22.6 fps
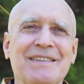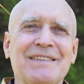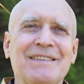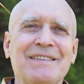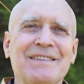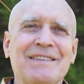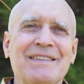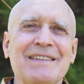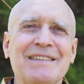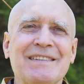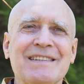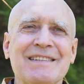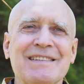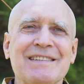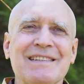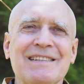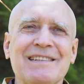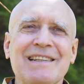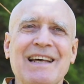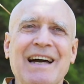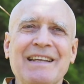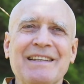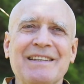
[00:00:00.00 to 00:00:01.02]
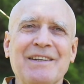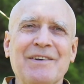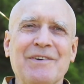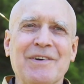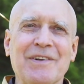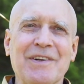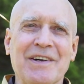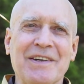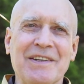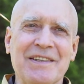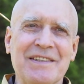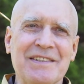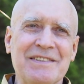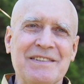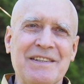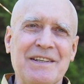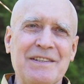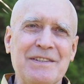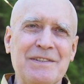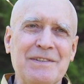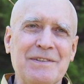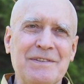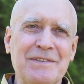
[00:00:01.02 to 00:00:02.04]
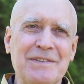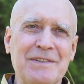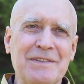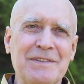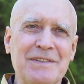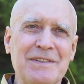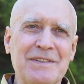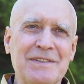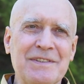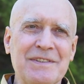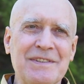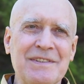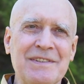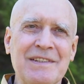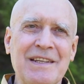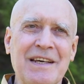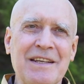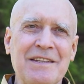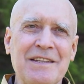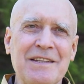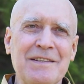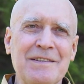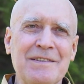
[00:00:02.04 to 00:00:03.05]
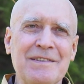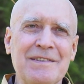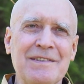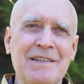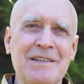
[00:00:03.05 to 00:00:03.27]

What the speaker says: you get this light going on inside you, and you're just nothing.